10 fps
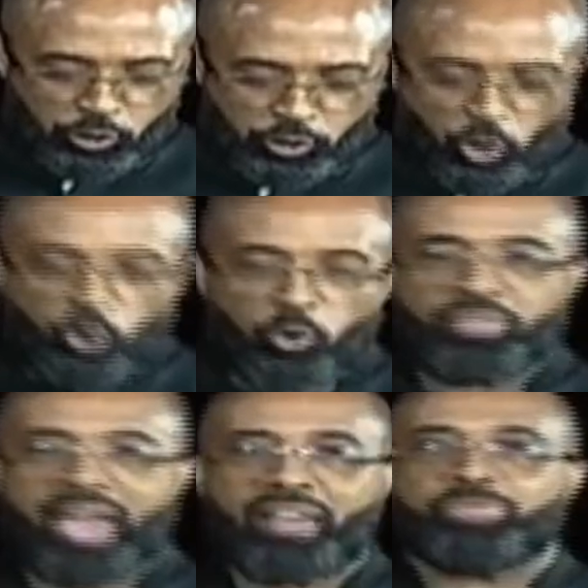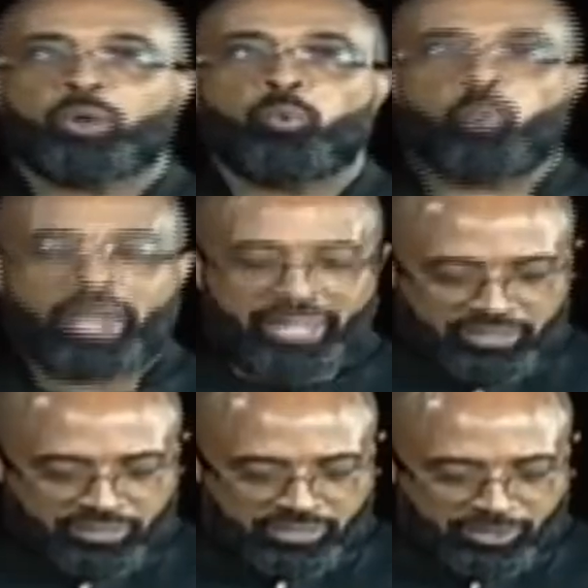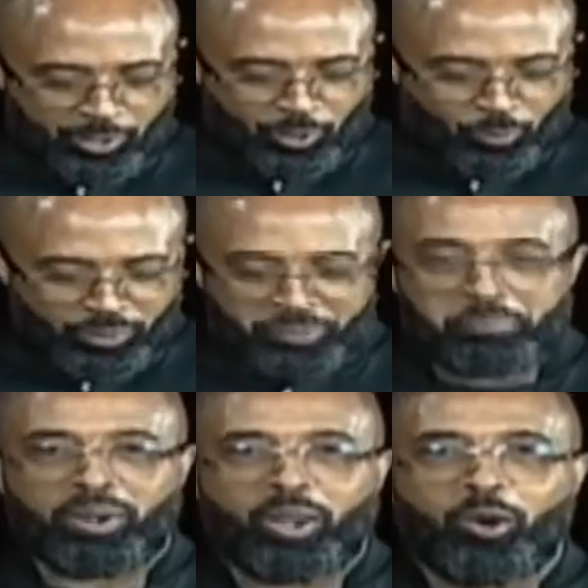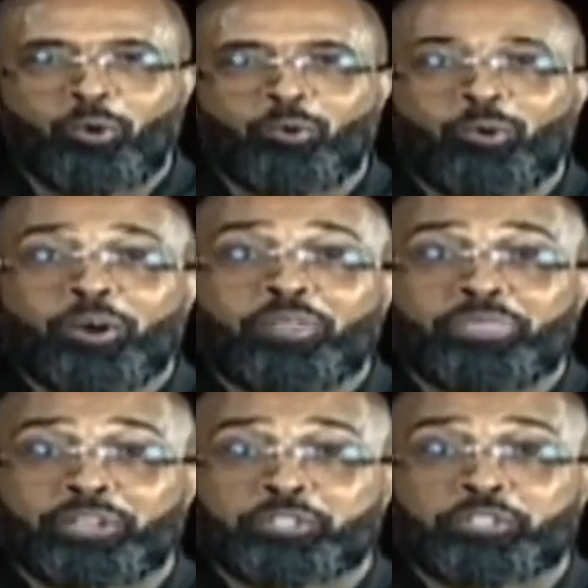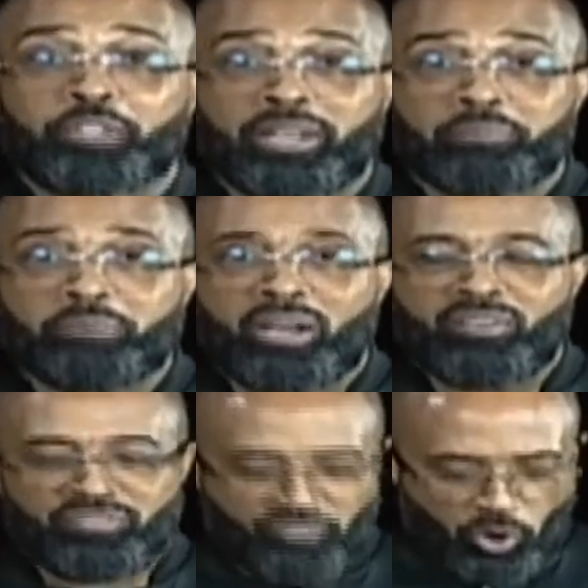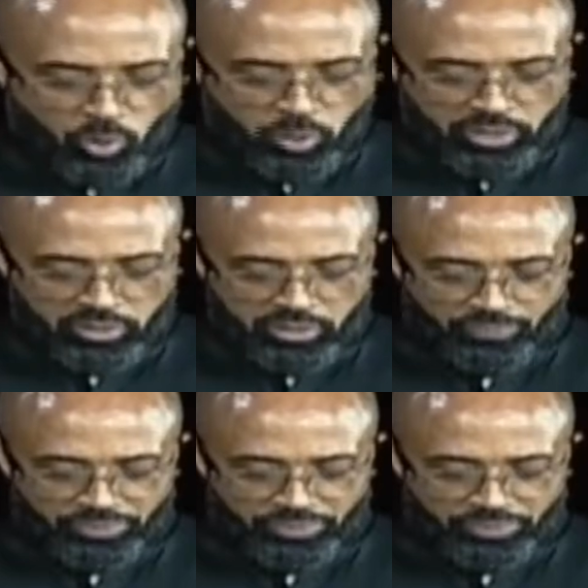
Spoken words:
so that the wind would blow the ship forward.